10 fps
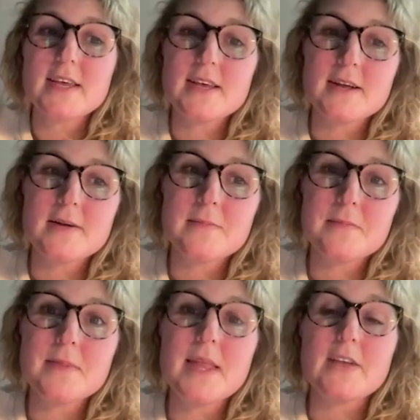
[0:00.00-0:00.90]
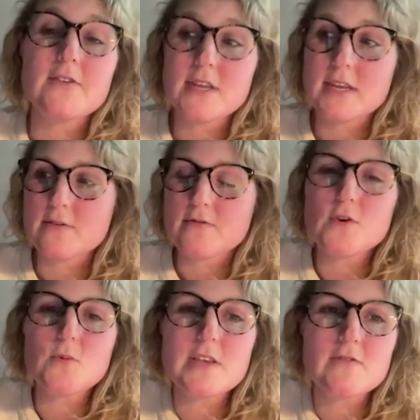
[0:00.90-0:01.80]
Um, actually, in a
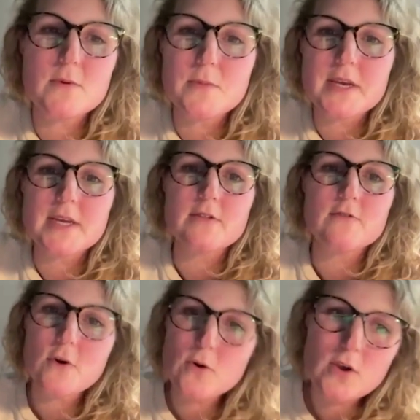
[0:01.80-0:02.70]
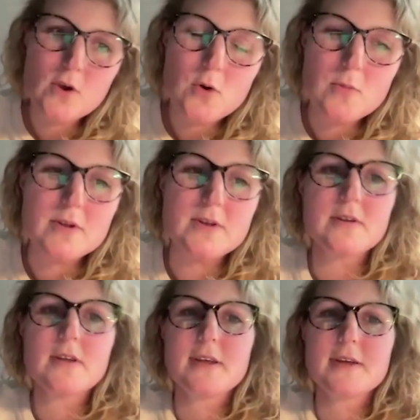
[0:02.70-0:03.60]
few weeks we'll be in Tokyo,
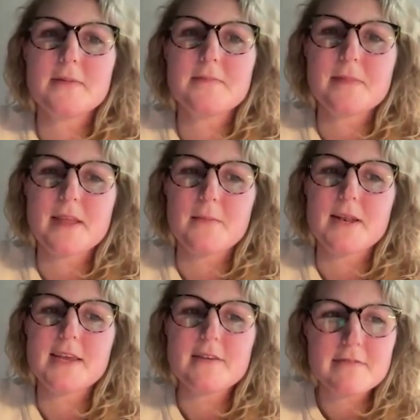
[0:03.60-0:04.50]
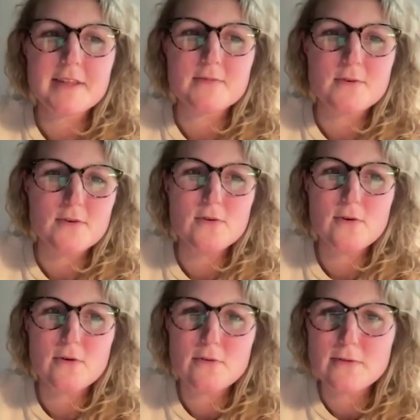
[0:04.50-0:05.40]
but um, I believe that we're
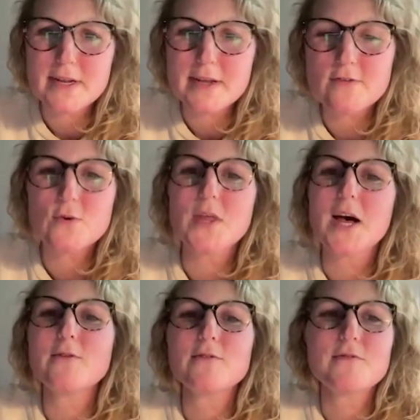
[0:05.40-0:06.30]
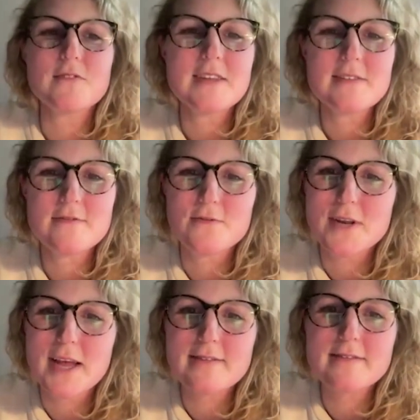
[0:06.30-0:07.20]
already sold out of seats
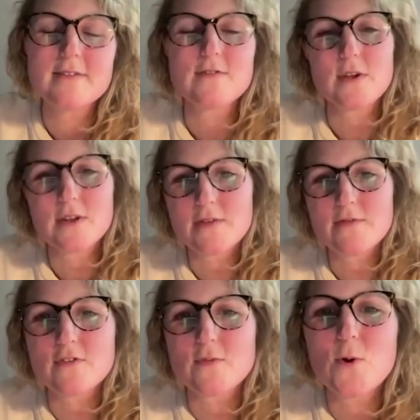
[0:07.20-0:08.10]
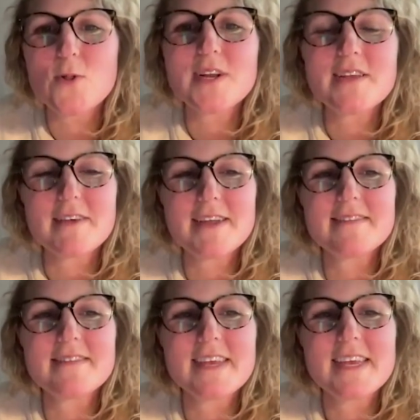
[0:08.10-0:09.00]
for that. It's a kind of a smaller
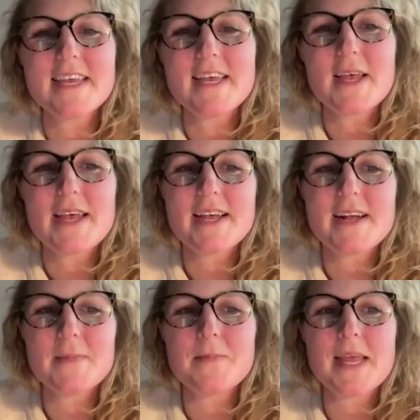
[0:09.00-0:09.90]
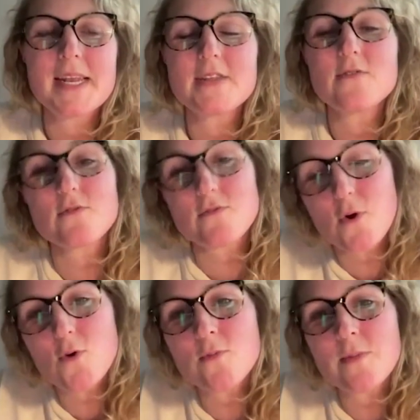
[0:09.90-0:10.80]
event. Um, and then in
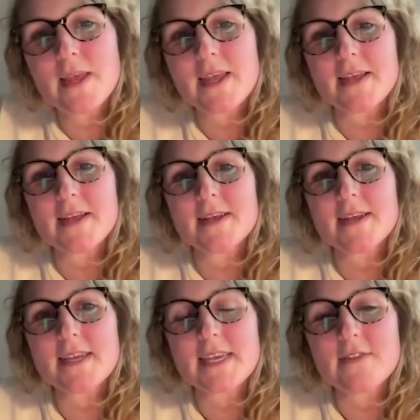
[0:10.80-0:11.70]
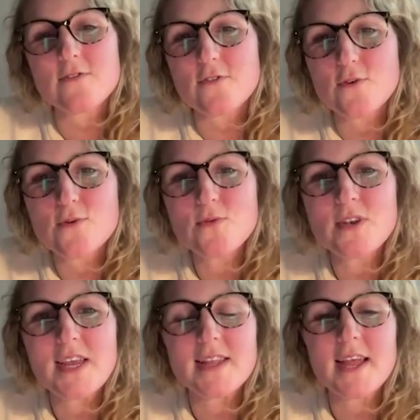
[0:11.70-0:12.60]
Rome uh, in
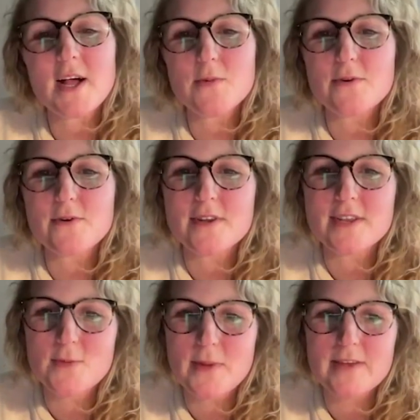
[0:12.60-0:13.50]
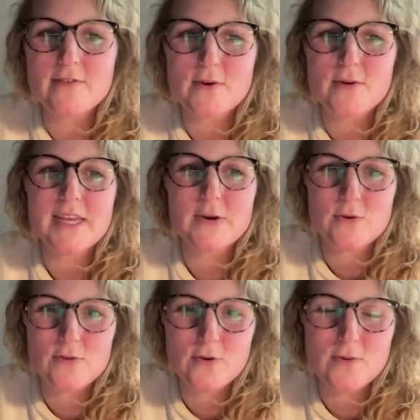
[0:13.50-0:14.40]
June and Albuquerque, New Mexico in
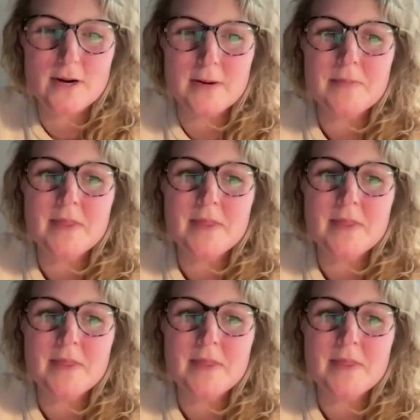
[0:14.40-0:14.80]
October.